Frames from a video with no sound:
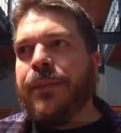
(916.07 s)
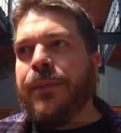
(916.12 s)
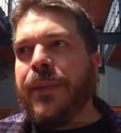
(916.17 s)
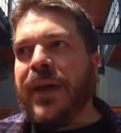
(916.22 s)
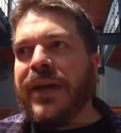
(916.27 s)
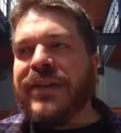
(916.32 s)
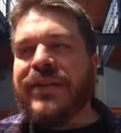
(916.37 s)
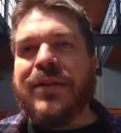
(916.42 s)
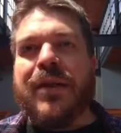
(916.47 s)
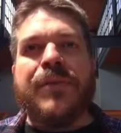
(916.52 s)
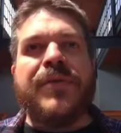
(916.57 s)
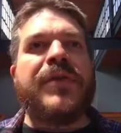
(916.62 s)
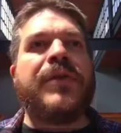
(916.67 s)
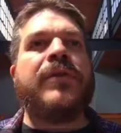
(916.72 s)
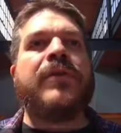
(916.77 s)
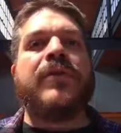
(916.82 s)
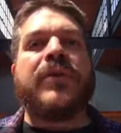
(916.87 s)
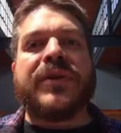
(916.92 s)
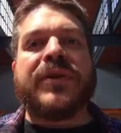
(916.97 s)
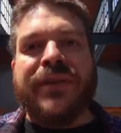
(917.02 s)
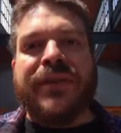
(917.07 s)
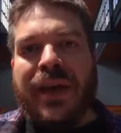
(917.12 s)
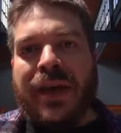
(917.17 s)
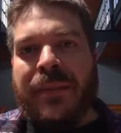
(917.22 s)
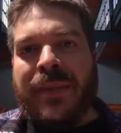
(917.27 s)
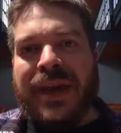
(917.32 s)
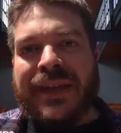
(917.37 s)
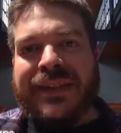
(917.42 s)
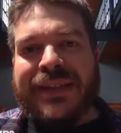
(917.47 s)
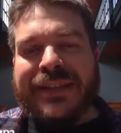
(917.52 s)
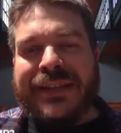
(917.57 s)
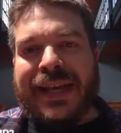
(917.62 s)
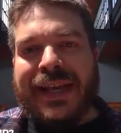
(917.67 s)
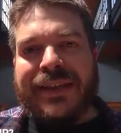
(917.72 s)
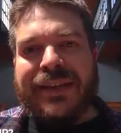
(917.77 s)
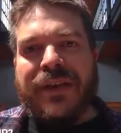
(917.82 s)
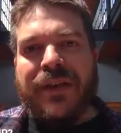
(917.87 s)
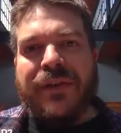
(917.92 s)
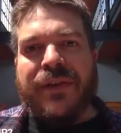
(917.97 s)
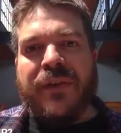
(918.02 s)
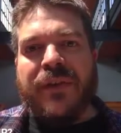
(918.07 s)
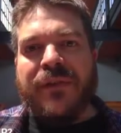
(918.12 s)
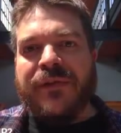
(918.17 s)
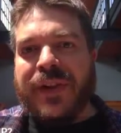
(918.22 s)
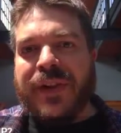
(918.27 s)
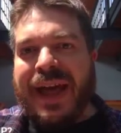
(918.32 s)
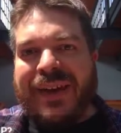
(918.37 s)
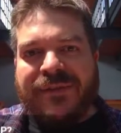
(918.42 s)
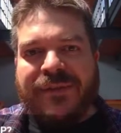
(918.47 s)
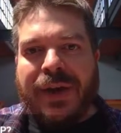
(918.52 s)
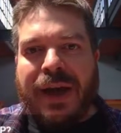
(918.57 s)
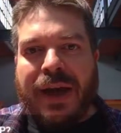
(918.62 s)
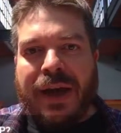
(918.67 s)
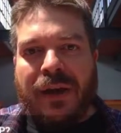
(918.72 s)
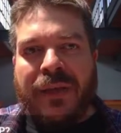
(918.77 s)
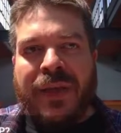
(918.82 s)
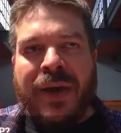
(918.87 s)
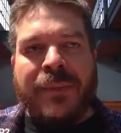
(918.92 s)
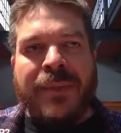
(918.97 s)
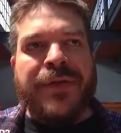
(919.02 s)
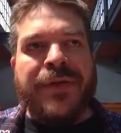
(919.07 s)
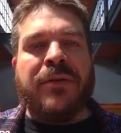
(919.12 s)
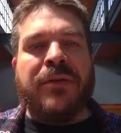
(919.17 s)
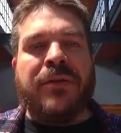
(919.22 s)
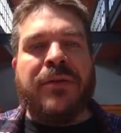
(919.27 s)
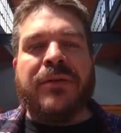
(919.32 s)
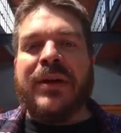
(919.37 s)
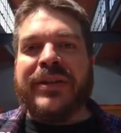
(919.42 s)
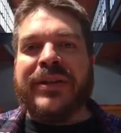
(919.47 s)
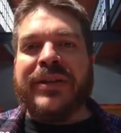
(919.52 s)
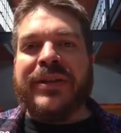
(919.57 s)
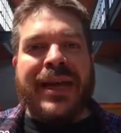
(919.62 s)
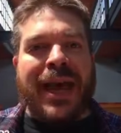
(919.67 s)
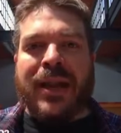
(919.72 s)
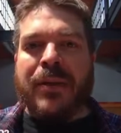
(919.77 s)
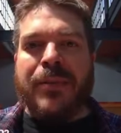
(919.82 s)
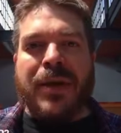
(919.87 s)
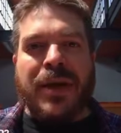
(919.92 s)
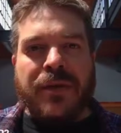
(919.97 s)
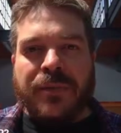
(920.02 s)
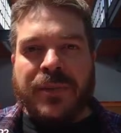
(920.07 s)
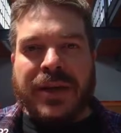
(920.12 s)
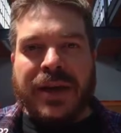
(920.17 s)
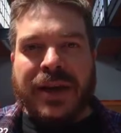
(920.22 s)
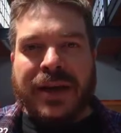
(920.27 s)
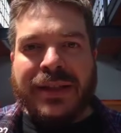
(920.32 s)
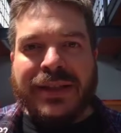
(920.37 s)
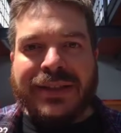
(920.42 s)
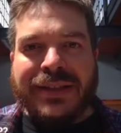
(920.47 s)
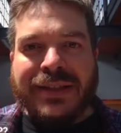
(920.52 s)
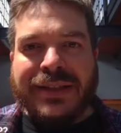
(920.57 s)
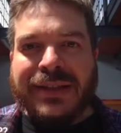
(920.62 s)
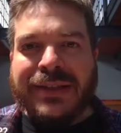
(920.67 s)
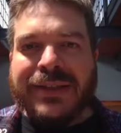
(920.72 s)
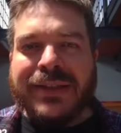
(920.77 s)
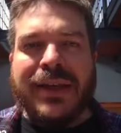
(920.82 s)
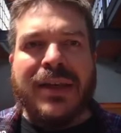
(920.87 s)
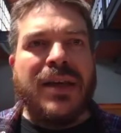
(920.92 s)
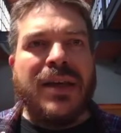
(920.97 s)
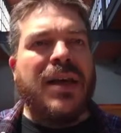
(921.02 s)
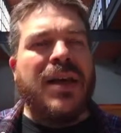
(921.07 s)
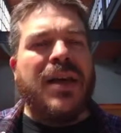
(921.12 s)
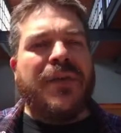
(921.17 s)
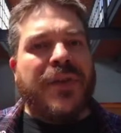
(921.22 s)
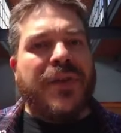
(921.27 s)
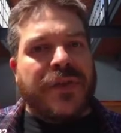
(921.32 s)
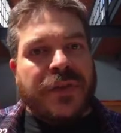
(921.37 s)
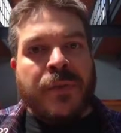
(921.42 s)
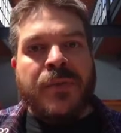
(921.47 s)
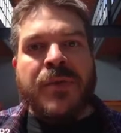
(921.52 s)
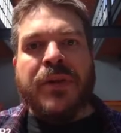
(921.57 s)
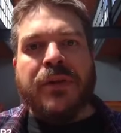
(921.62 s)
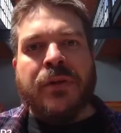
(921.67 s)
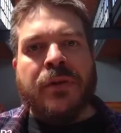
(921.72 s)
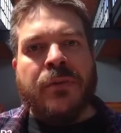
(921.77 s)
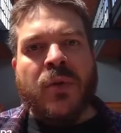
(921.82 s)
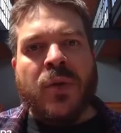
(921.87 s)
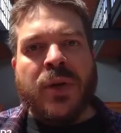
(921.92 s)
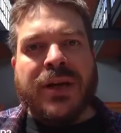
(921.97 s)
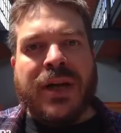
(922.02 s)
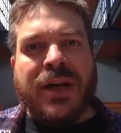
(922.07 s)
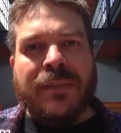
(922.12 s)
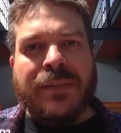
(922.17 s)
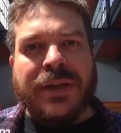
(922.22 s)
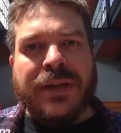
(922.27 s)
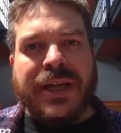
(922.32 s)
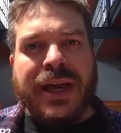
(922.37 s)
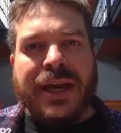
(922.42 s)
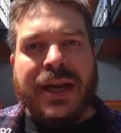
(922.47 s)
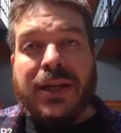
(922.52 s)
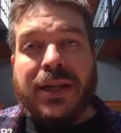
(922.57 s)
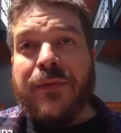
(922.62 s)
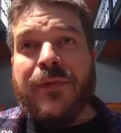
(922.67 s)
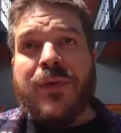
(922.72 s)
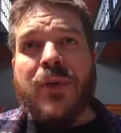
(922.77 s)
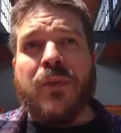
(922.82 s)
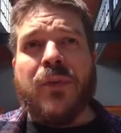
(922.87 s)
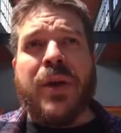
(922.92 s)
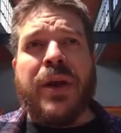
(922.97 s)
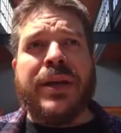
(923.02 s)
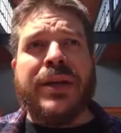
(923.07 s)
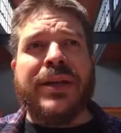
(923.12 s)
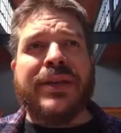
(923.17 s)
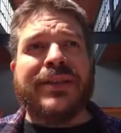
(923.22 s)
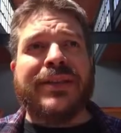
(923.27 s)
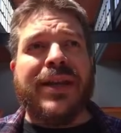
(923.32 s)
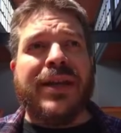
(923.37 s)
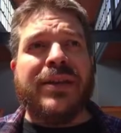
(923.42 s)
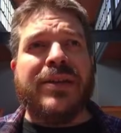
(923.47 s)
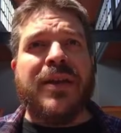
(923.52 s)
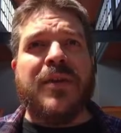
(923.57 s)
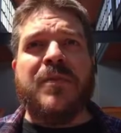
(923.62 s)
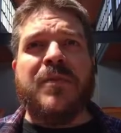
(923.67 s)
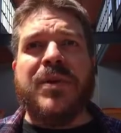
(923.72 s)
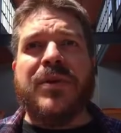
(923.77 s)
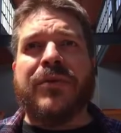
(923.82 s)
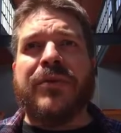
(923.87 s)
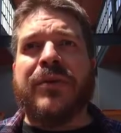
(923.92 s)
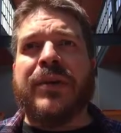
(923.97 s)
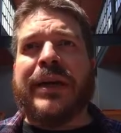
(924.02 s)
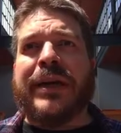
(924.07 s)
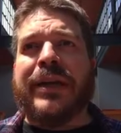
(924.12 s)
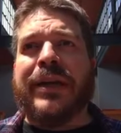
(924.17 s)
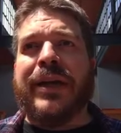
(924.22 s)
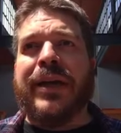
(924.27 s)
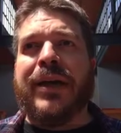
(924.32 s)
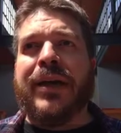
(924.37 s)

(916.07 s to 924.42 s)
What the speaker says: like some of the newer CMSs out there that are flat file, that means they don't have a database behind the scenes. This can be a little more complicated. If you're running a site that's built on